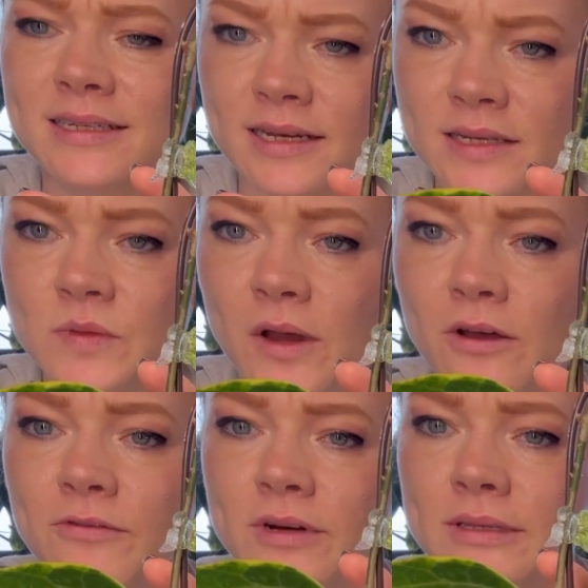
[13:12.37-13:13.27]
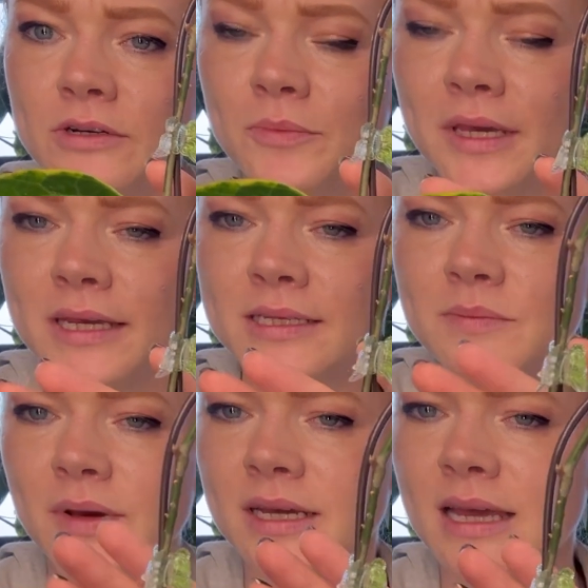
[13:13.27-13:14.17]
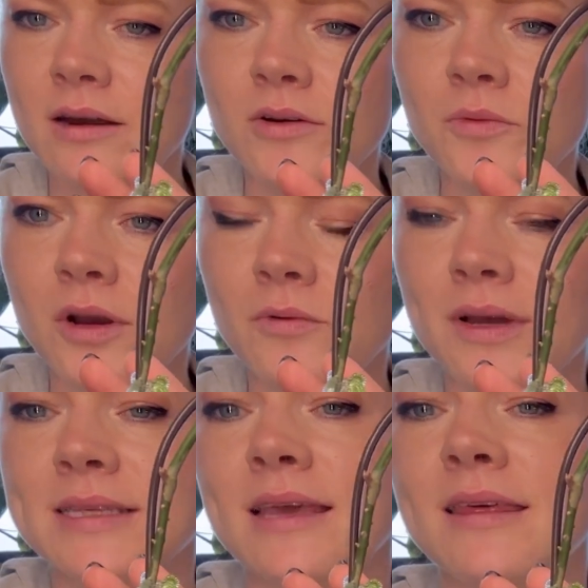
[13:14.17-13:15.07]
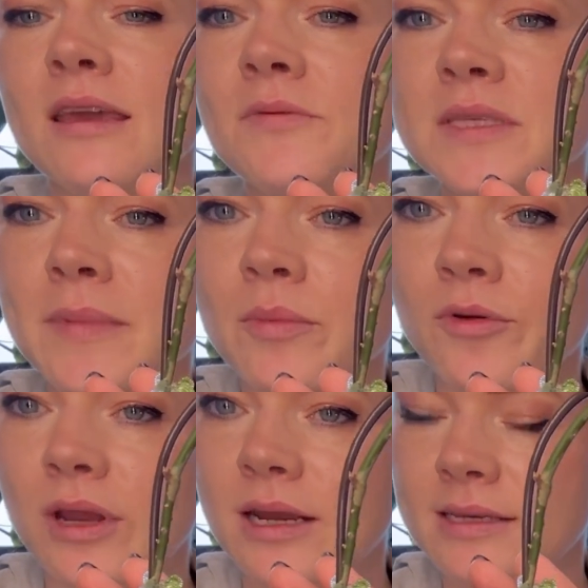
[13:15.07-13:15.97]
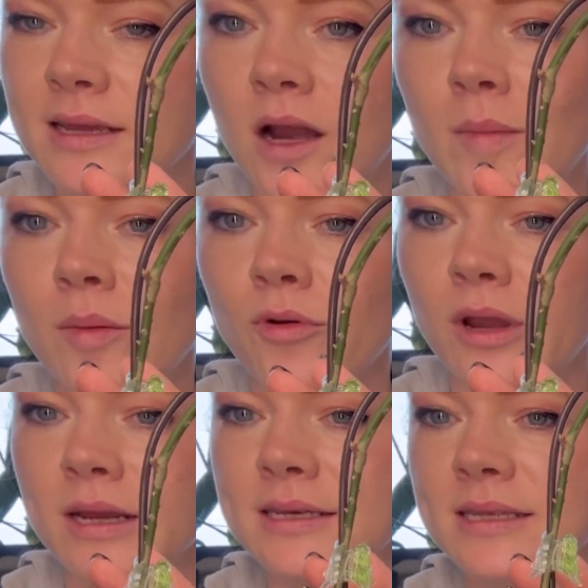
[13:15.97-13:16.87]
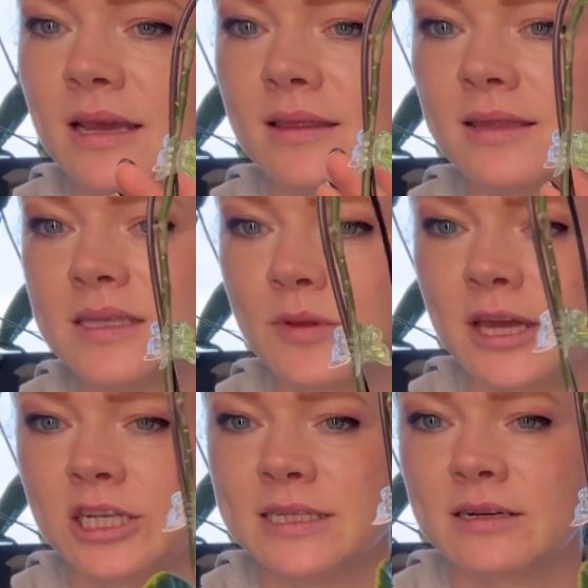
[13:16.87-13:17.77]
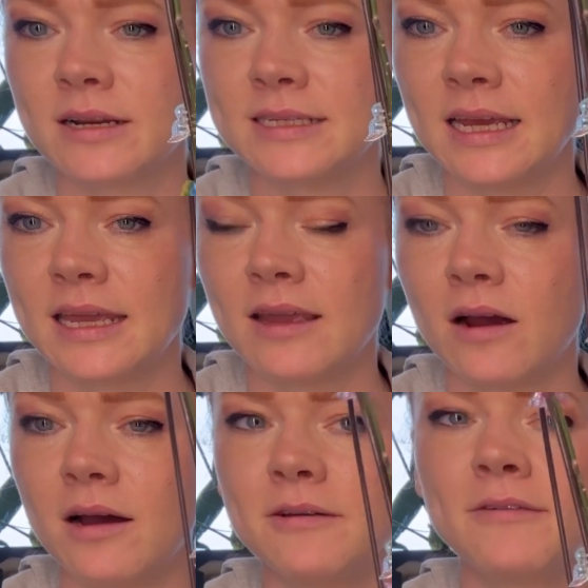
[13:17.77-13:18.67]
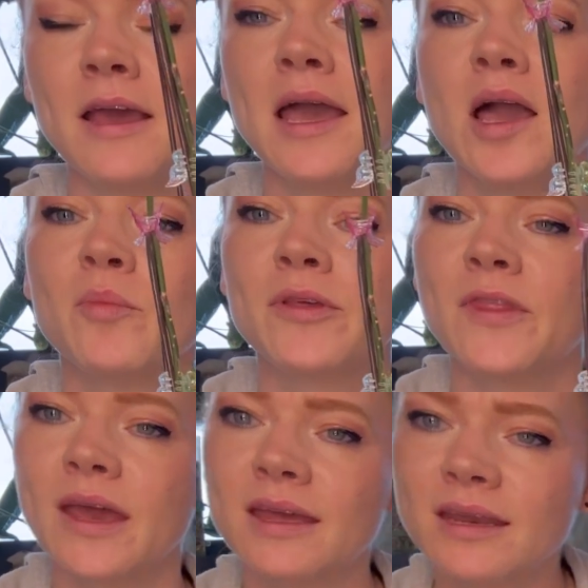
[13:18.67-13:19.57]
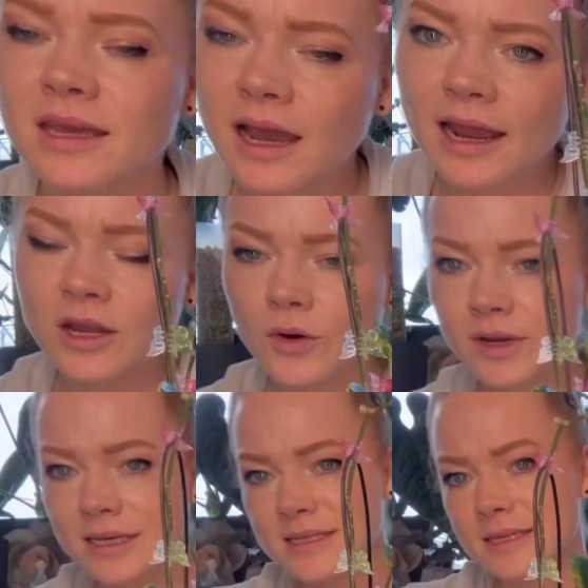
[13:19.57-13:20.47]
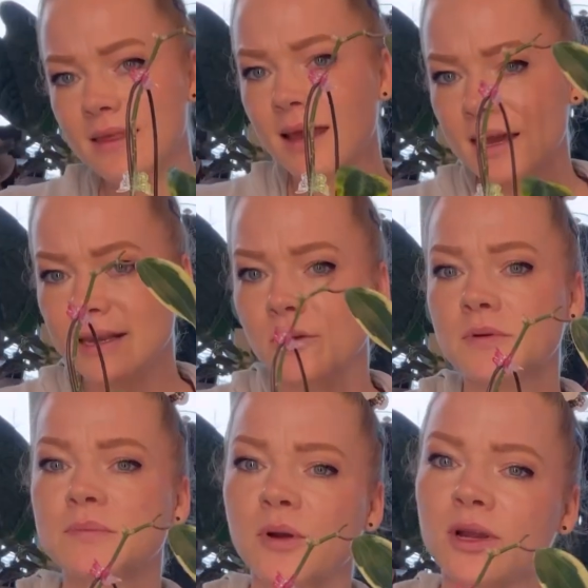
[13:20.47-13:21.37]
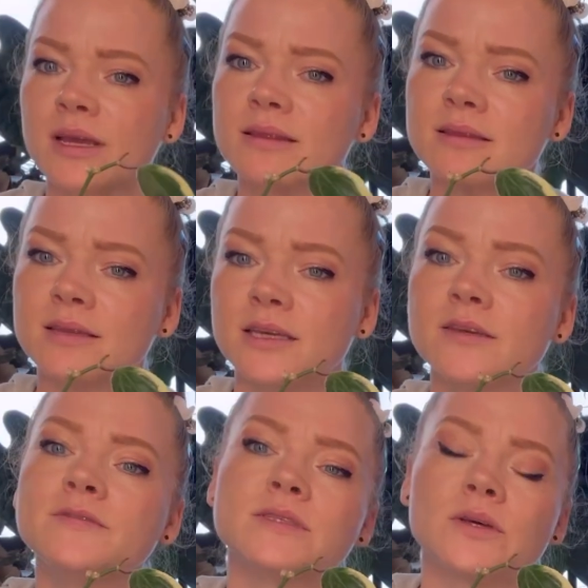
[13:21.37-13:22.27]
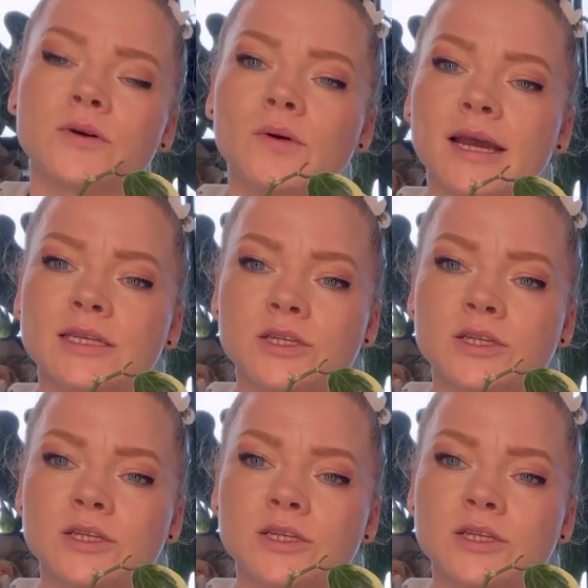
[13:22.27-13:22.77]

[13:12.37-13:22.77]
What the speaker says: did as well for a little bit, but I don't know what it was. I think it was my Barinas. I got my Barinas and this plant just started taking off. But then I noticed that it was burning the leaves, so I